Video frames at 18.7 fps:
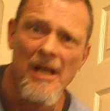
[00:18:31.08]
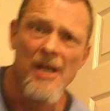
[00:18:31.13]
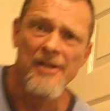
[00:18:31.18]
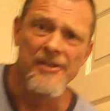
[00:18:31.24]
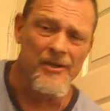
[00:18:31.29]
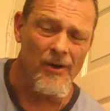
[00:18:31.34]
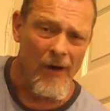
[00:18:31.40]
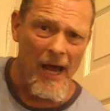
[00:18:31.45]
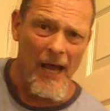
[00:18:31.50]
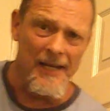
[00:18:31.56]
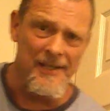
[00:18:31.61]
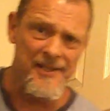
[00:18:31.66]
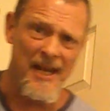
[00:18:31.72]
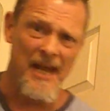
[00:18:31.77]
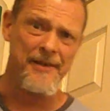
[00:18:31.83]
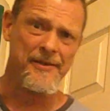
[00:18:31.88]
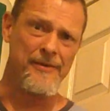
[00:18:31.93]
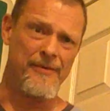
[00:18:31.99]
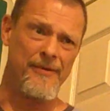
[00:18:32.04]
So I
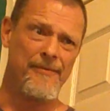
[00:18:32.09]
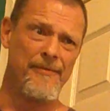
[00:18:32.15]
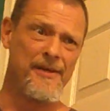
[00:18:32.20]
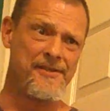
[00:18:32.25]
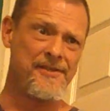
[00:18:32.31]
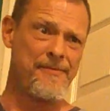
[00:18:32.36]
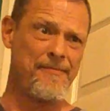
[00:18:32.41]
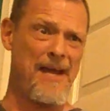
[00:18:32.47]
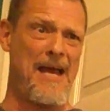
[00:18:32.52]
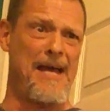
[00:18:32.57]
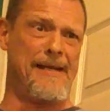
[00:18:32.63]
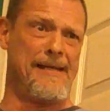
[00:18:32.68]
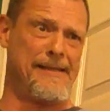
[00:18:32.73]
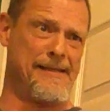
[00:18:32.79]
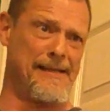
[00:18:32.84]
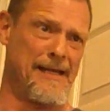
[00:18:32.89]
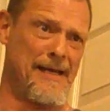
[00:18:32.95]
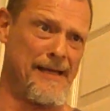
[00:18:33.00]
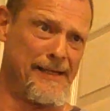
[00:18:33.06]
said, what's the matter?
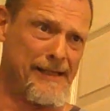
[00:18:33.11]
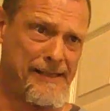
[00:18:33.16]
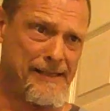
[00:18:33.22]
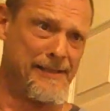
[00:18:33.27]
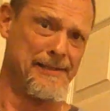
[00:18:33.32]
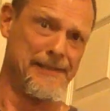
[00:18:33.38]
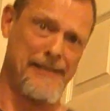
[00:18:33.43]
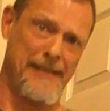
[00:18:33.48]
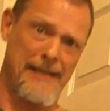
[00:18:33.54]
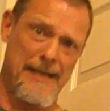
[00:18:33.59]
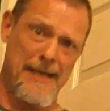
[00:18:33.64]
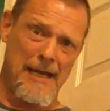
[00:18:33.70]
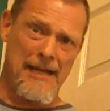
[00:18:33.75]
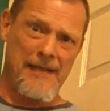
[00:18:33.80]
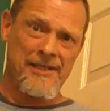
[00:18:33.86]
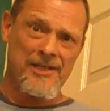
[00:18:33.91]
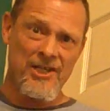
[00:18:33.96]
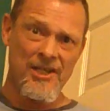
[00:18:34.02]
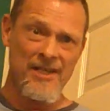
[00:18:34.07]
You got a guilty
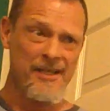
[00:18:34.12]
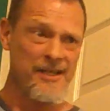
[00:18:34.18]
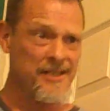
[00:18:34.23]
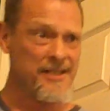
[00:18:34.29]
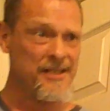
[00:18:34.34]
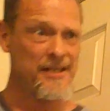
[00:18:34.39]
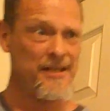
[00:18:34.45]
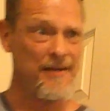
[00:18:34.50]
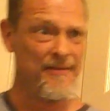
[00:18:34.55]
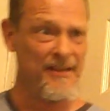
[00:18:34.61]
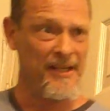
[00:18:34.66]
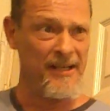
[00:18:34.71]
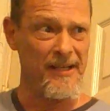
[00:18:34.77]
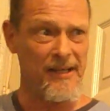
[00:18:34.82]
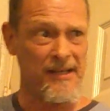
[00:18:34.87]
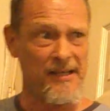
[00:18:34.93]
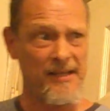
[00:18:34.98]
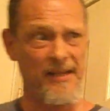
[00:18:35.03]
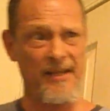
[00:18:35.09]
conscience? I
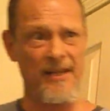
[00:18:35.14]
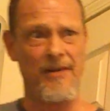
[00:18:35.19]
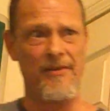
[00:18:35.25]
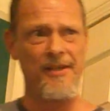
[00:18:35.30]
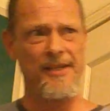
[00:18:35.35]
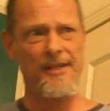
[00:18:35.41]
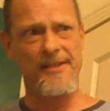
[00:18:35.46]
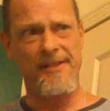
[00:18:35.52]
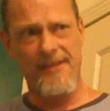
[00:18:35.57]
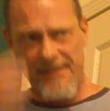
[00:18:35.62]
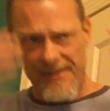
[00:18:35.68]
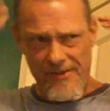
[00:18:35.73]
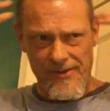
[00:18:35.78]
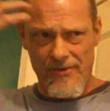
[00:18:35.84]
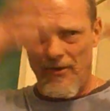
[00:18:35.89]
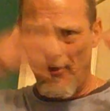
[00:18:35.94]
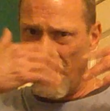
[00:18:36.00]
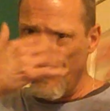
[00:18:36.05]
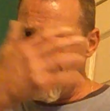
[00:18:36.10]
mean, you know, this is
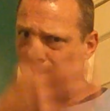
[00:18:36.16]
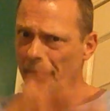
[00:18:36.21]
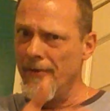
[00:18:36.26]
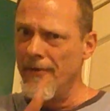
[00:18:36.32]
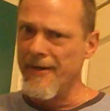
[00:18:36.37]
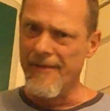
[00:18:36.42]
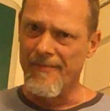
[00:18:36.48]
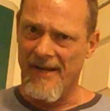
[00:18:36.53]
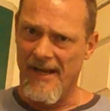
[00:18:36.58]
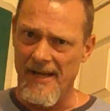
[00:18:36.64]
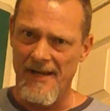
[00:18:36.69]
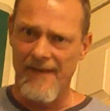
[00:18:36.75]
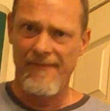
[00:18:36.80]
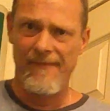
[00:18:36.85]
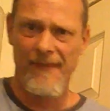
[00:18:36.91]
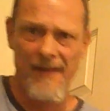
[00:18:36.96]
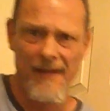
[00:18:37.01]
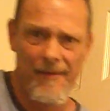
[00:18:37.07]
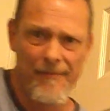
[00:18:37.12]
all new to me. I
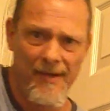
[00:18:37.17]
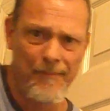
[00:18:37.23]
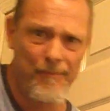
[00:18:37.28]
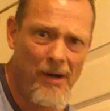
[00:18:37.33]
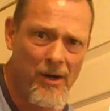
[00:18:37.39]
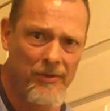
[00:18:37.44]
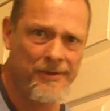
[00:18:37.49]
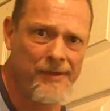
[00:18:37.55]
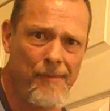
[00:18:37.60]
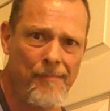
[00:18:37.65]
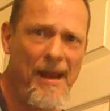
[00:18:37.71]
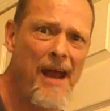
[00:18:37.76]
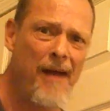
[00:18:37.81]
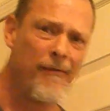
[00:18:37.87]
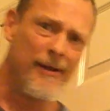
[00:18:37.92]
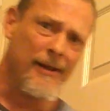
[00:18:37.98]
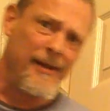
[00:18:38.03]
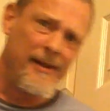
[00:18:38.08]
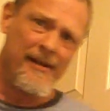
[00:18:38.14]
figure, let me poke the bear
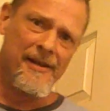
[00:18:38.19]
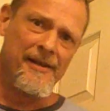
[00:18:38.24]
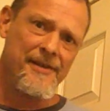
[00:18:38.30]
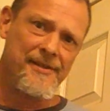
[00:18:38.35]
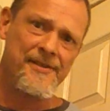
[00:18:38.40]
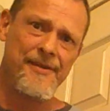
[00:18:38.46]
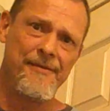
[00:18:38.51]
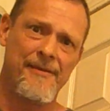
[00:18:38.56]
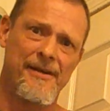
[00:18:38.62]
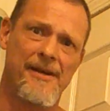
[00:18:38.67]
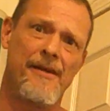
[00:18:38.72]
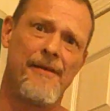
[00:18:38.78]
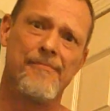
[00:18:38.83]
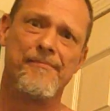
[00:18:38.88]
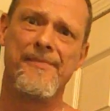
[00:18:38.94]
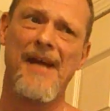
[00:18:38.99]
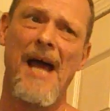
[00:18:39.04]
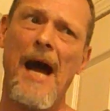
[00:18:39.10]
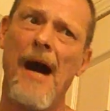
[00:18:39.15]
a little and see what
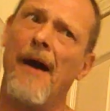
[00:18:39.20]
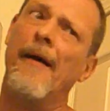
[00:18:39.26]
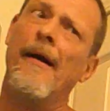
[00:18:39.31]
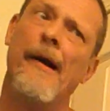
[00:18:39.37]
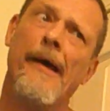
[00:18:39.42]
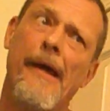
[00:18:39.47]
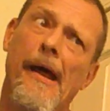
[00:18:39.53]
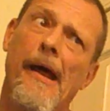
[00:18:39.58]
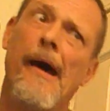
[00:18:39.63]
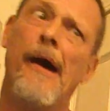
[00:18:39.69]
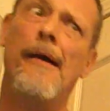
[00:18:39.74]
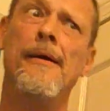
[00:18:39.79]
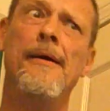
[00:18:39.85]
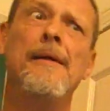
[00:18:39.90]
comes out. Yeah.